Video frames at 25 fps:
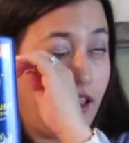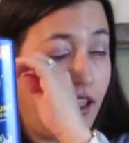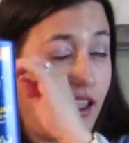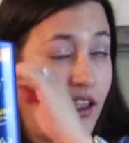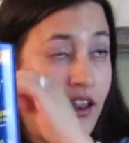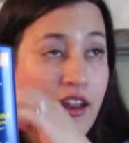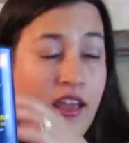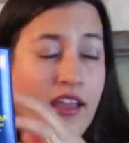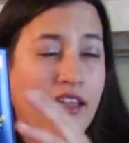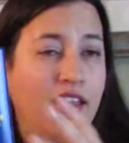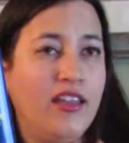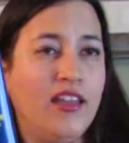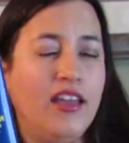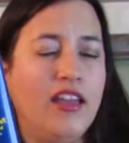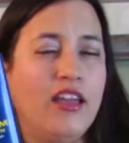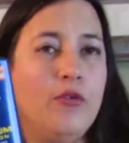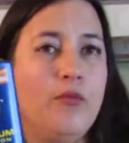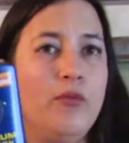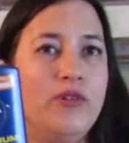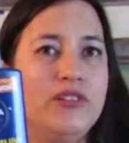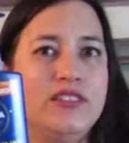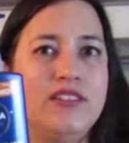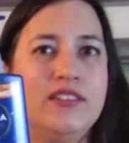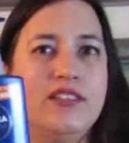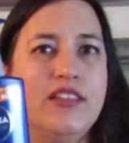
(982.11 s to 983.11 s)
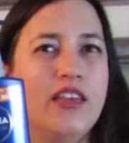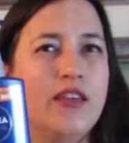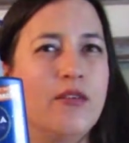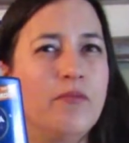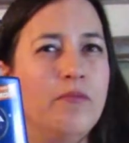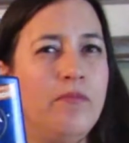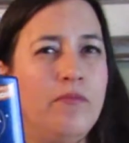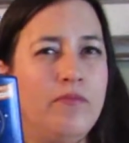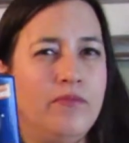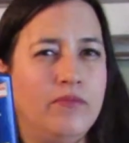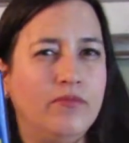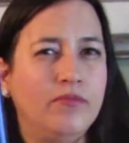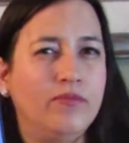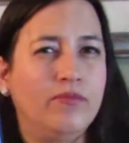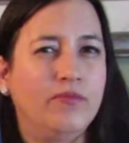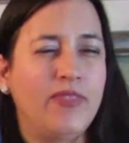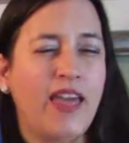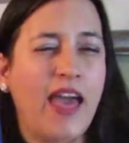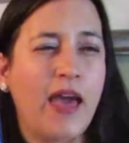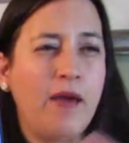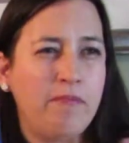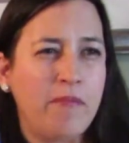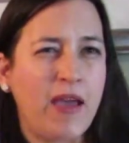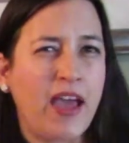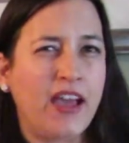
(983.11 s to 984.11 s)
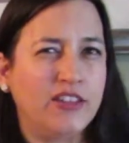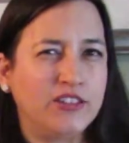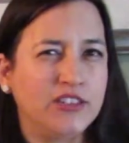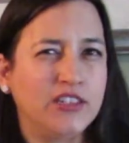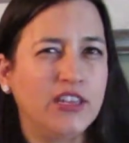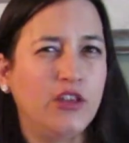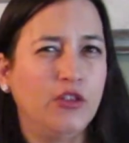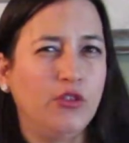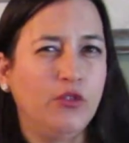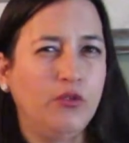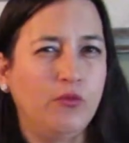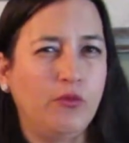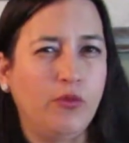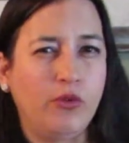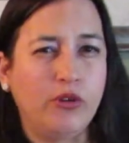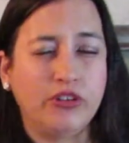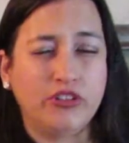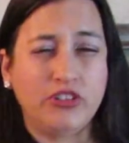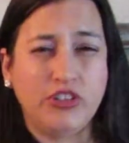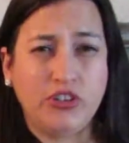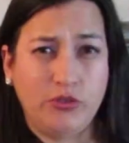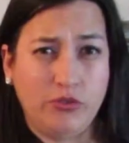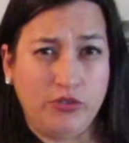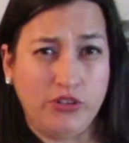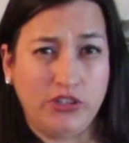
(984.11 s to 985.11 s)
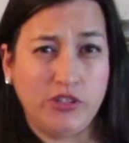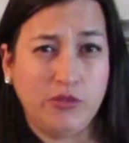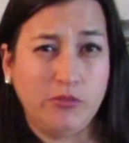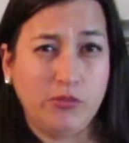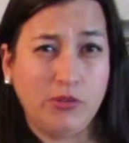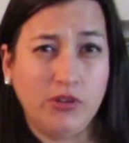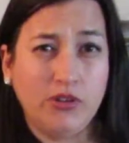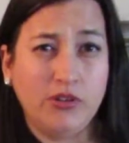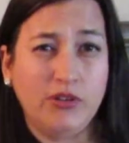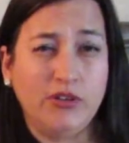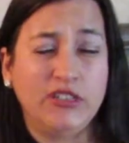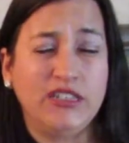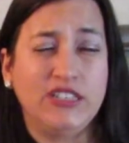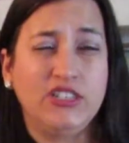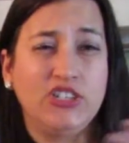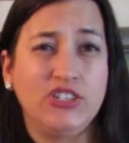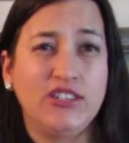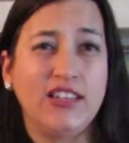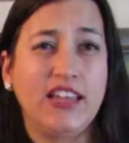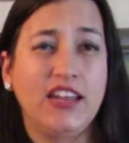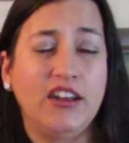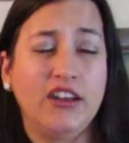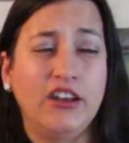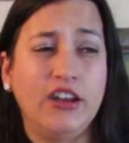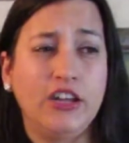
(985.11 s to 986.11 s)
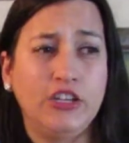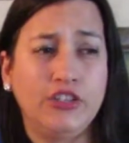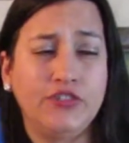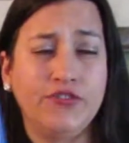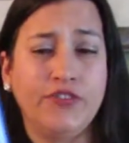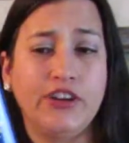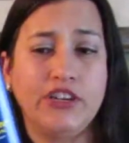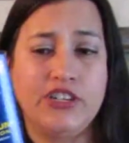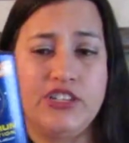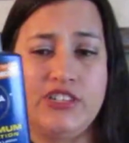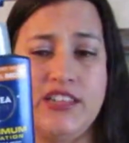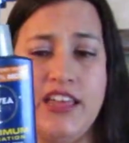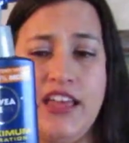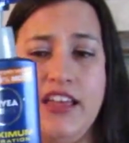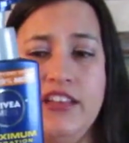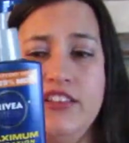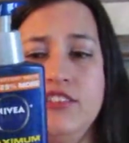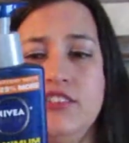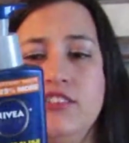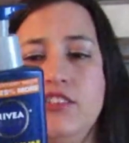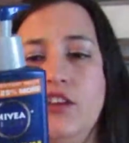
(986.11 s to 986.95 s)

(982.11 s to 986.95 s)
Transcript: and I it wasn't like that masculine where it's noticeable. It just had a nice fresh scent.